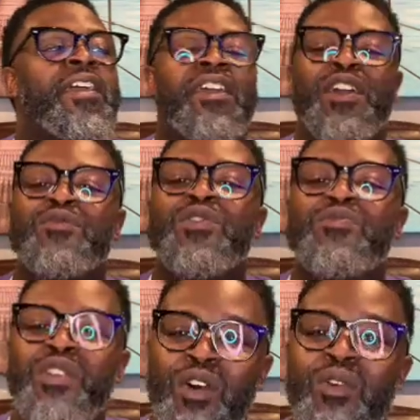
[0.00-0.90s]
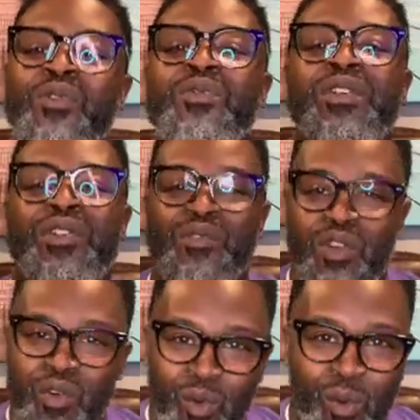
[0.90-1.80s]
if you
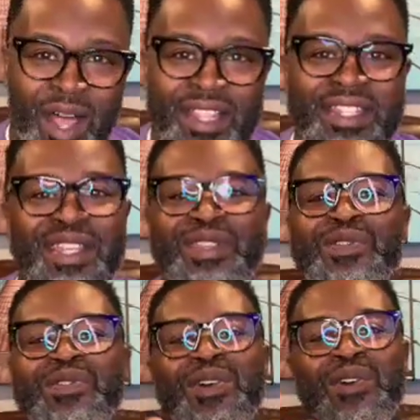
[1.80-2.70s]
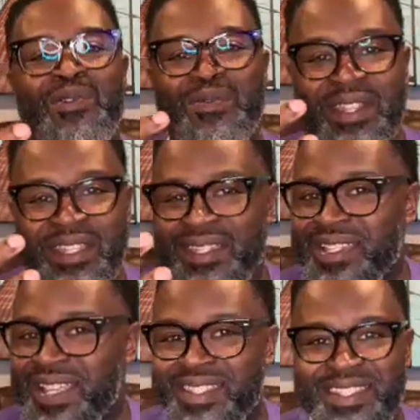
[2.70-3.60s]
know quality, you know that it's
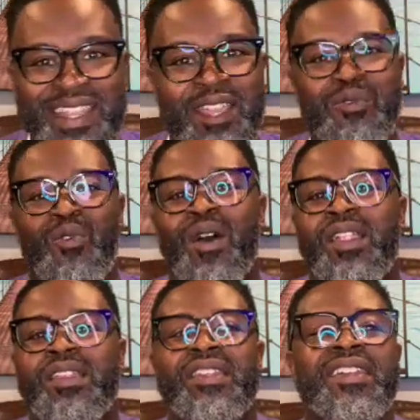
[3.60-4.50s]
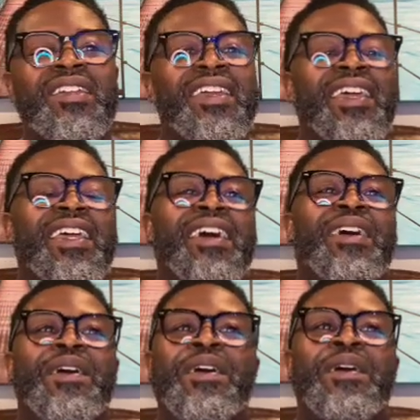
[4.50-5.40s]
not the same quality.
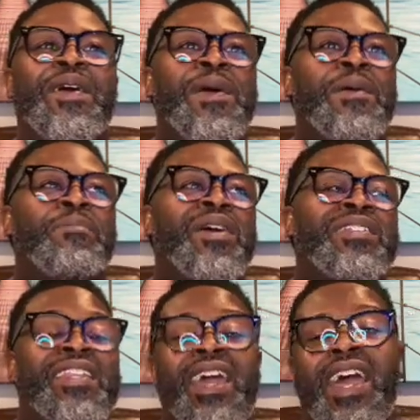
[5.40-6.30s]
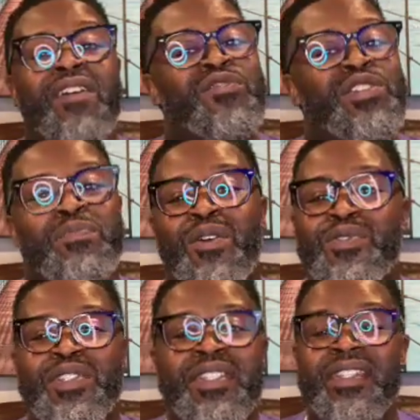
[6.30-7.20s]
But to the average
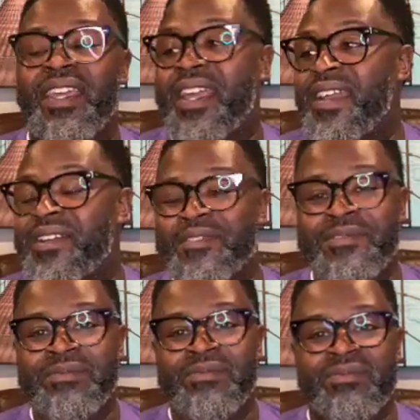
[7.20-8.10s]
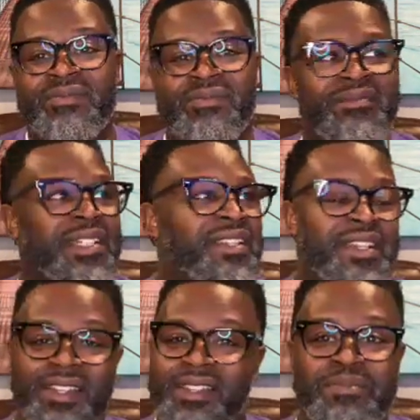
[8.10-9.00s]
person in the air, they're
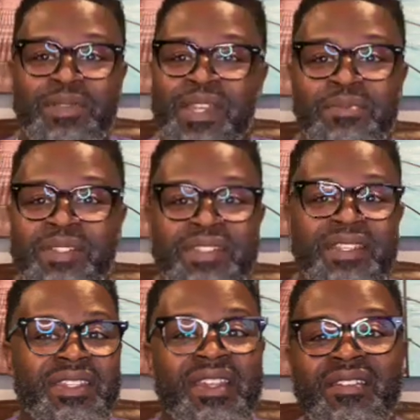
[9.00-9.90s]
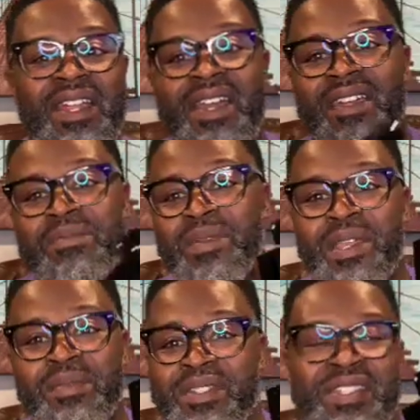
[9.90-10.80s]
not going to be able to tell. They're not going to be
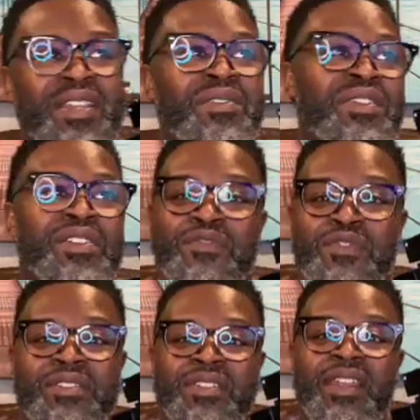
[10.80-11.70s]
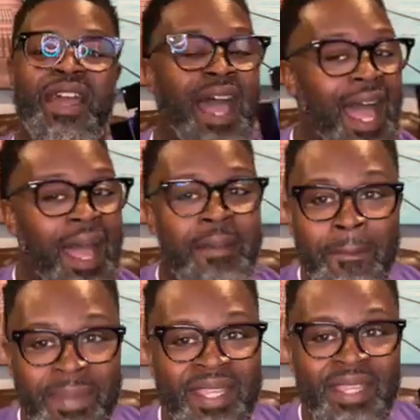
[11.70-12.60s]
able to tell the difference. I'm
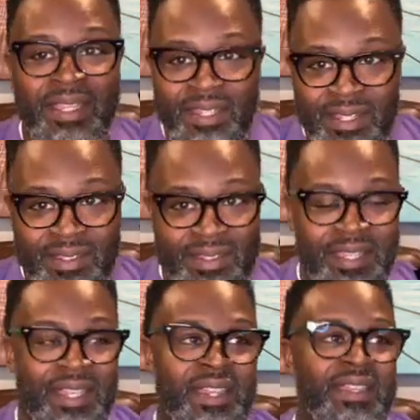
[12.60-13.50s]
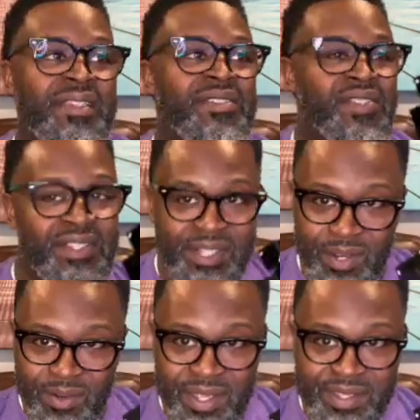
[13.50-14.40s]
being dead
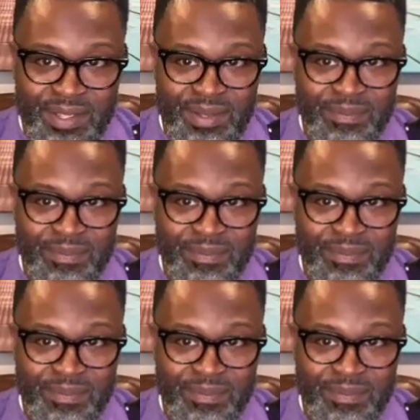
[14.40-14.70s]
serious.